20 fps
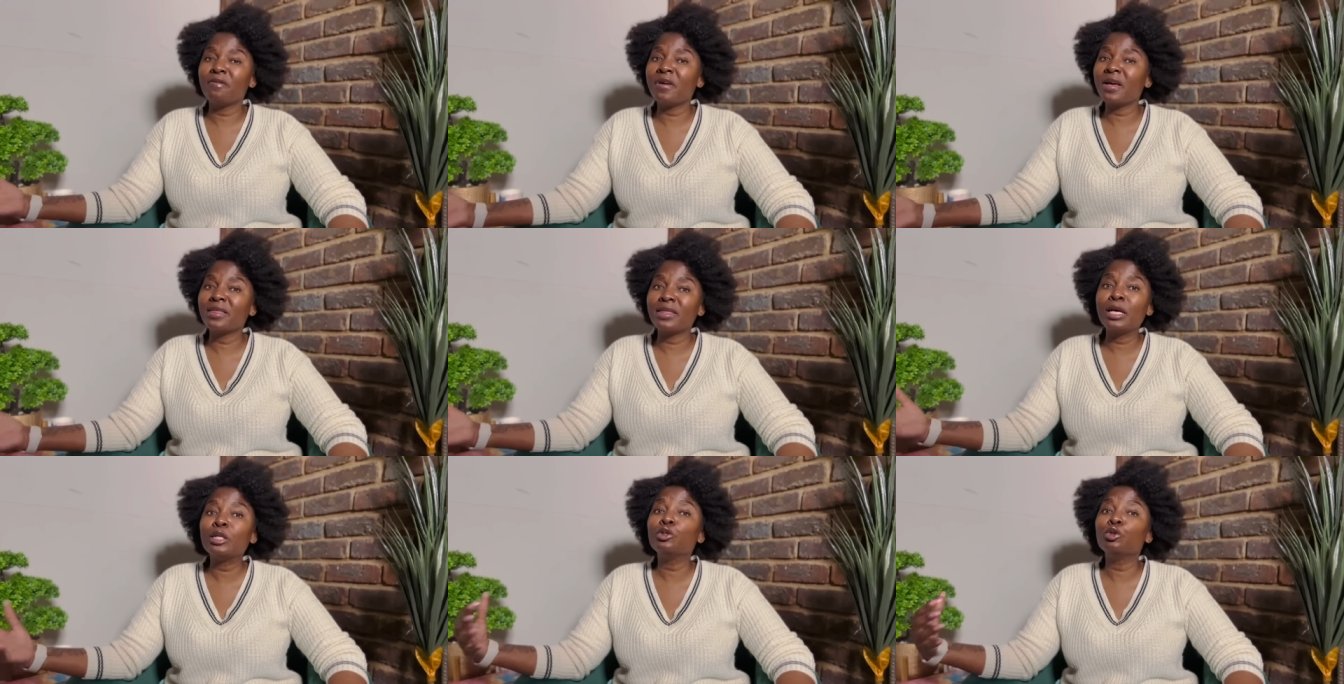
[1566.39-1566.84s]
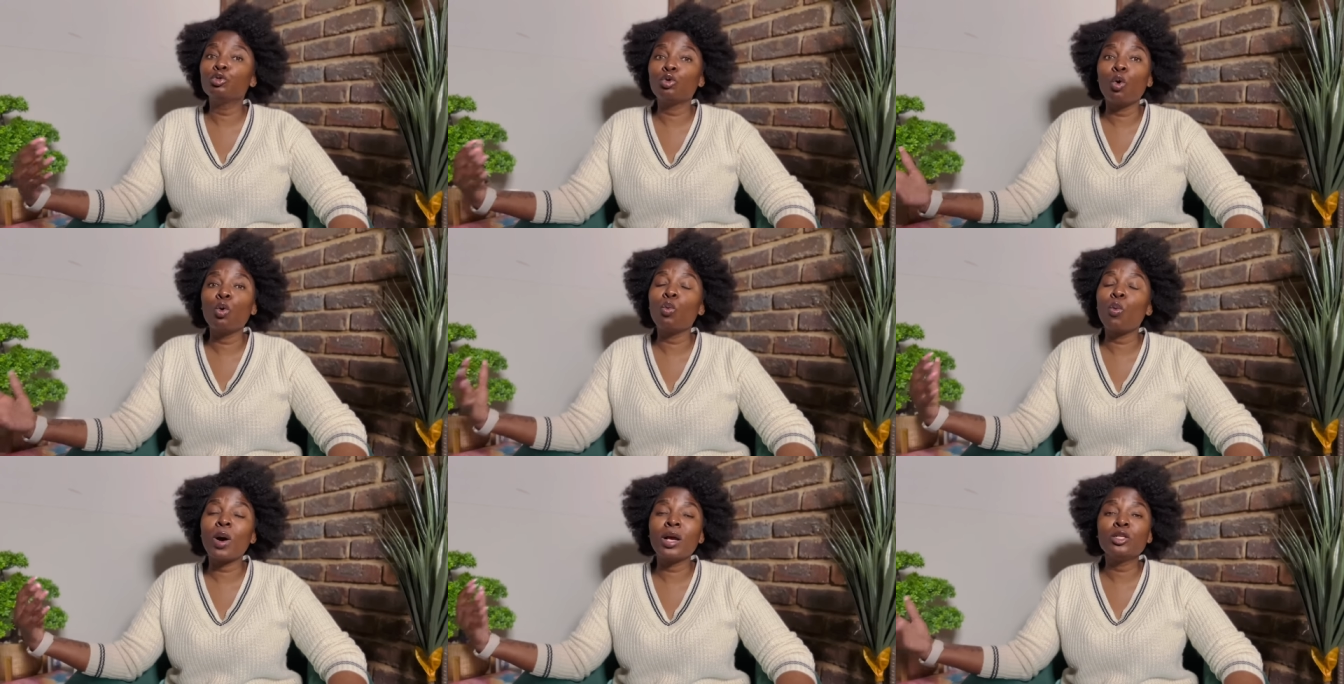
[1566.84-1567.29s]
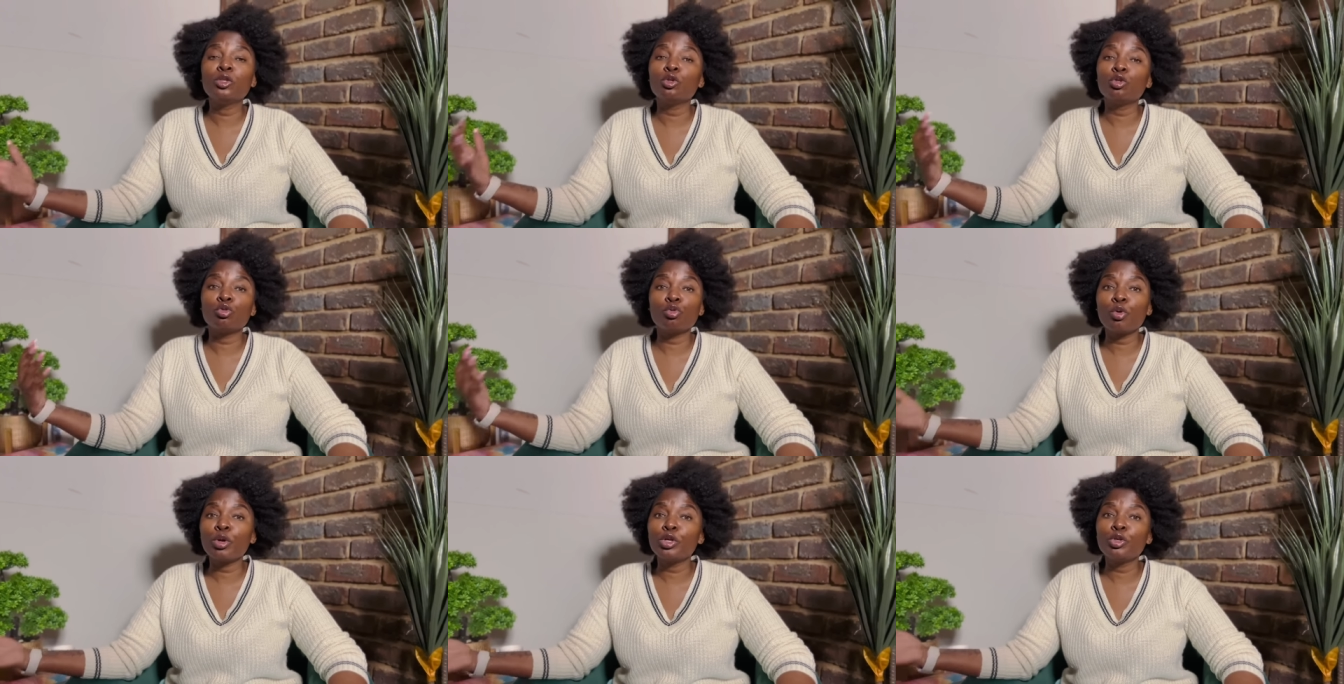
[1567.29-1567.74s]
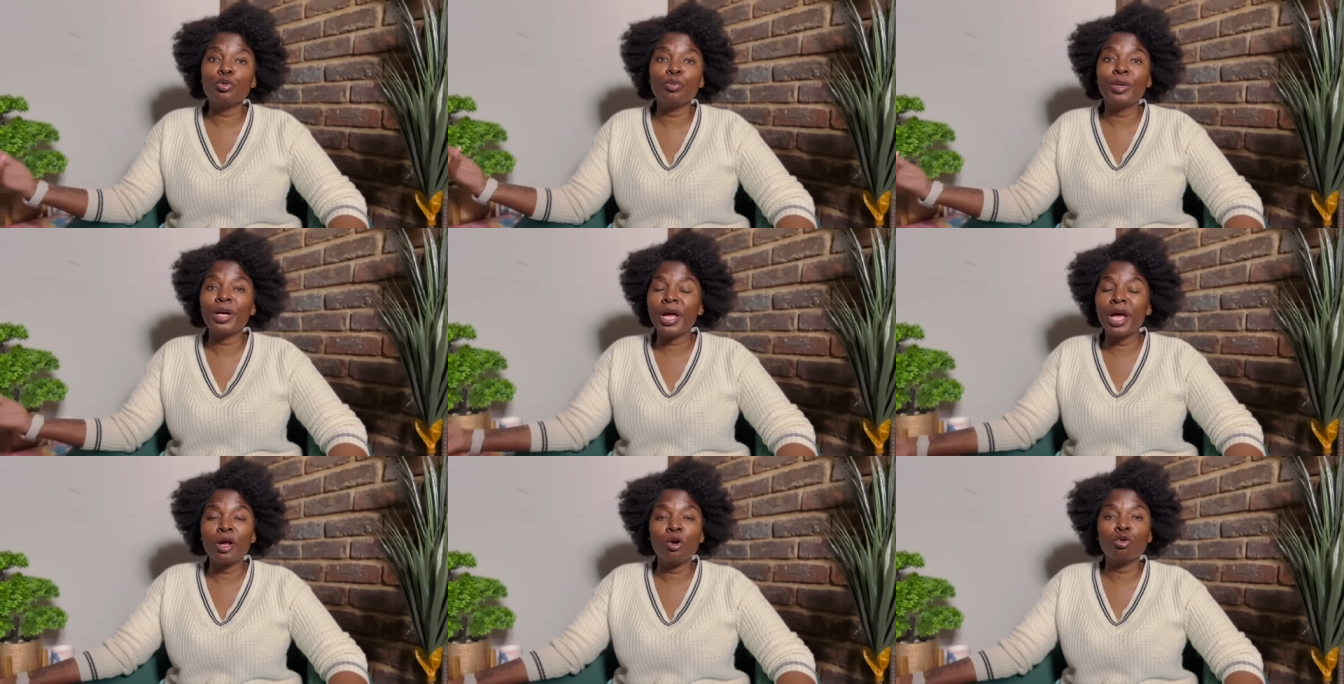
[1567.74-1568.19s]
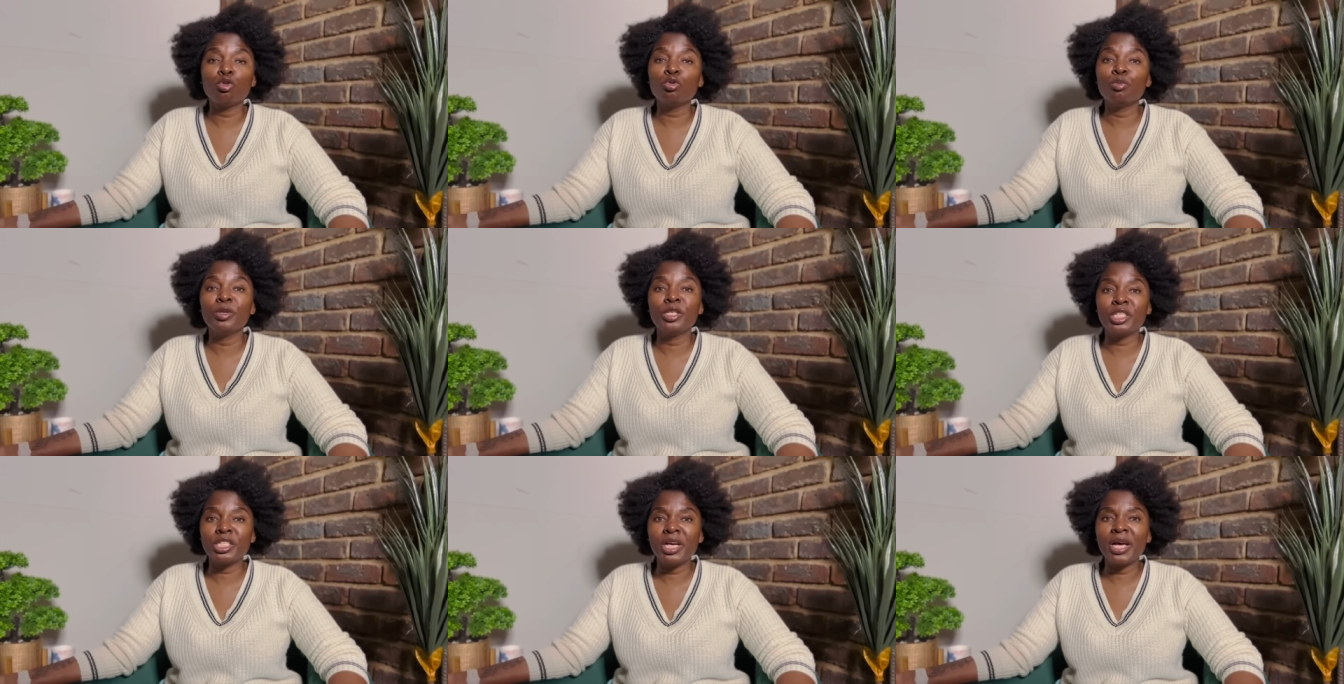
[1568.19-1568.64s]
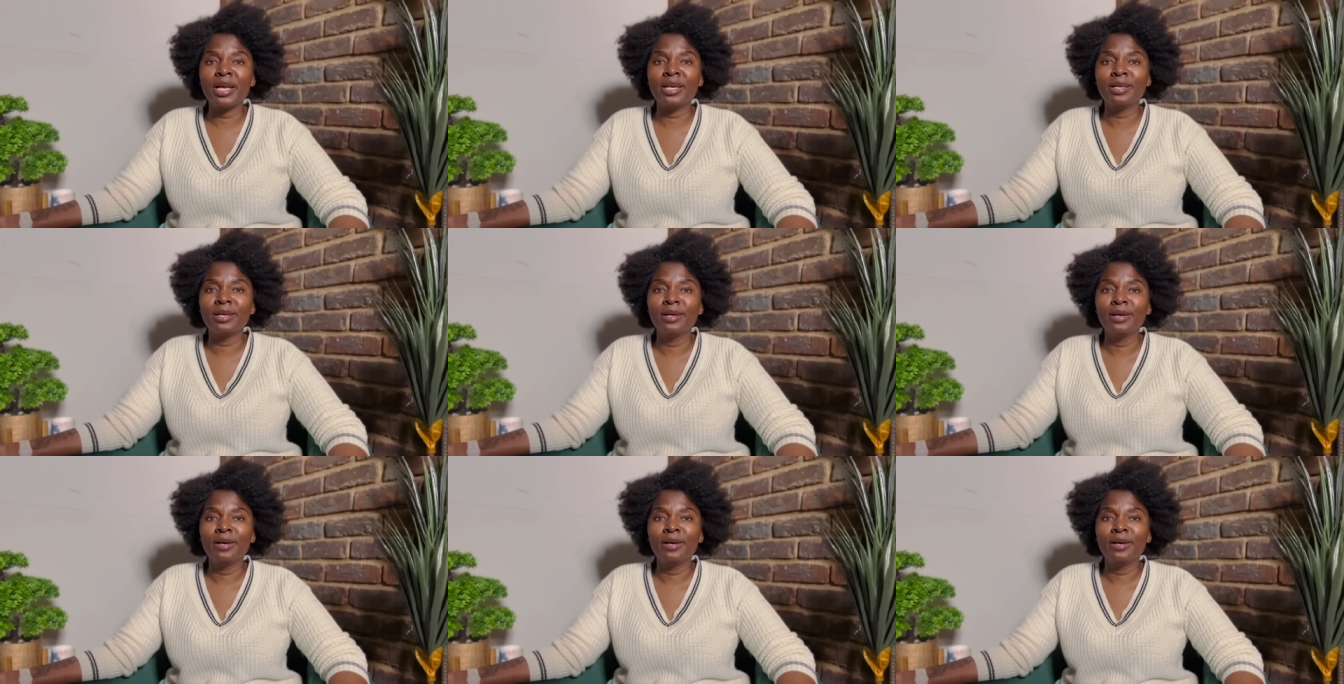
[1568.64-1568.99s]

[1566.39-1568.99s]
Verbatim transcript: fact that you don't want your story to be heard or to be shared,